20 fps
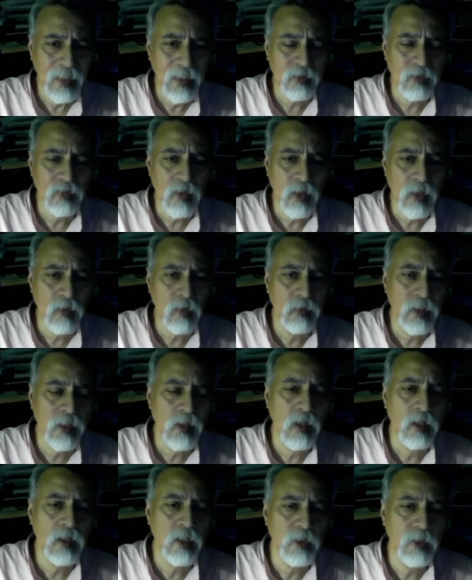it's not only
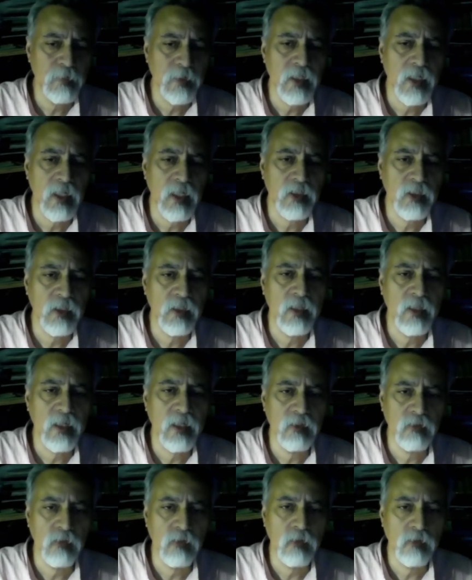knowledge production
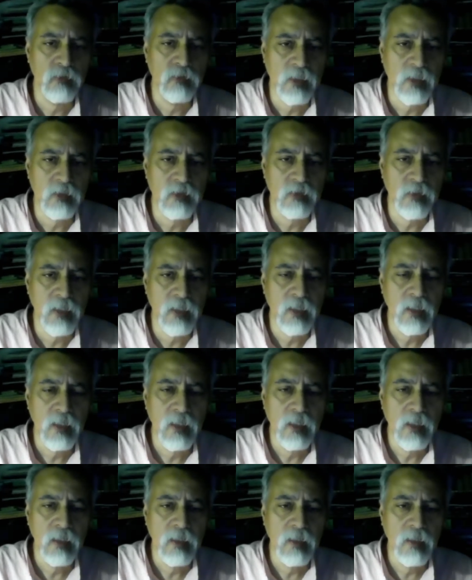that is Eurocentric,
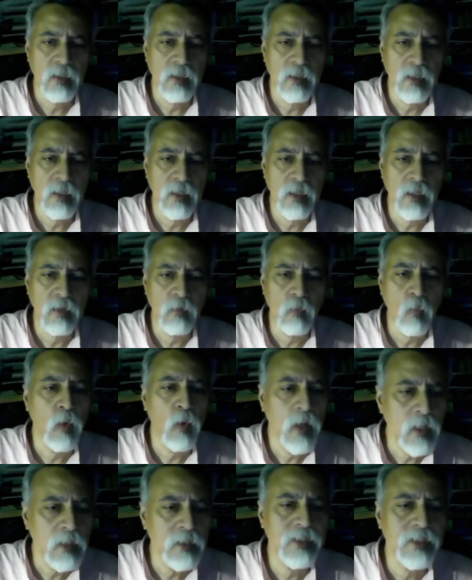the
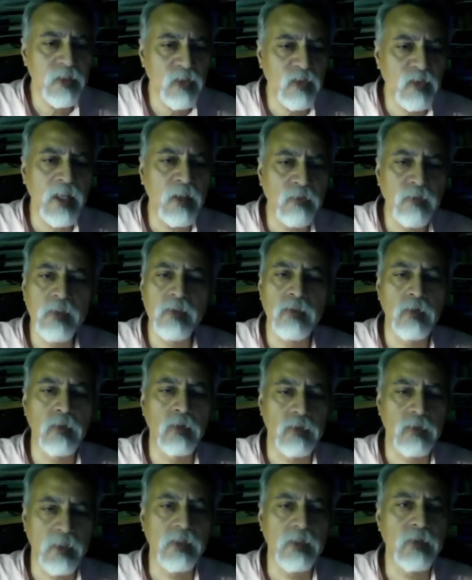world itself is
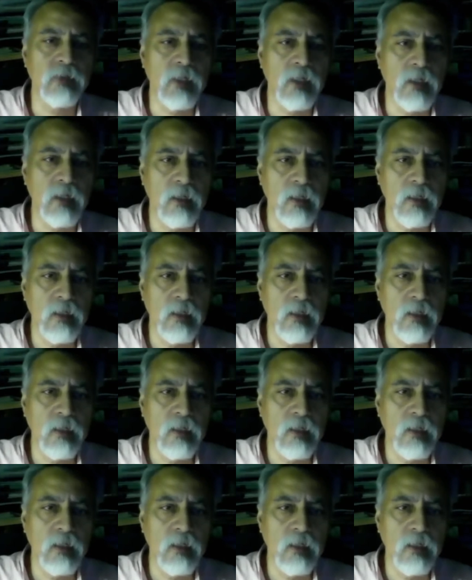Eurocentric.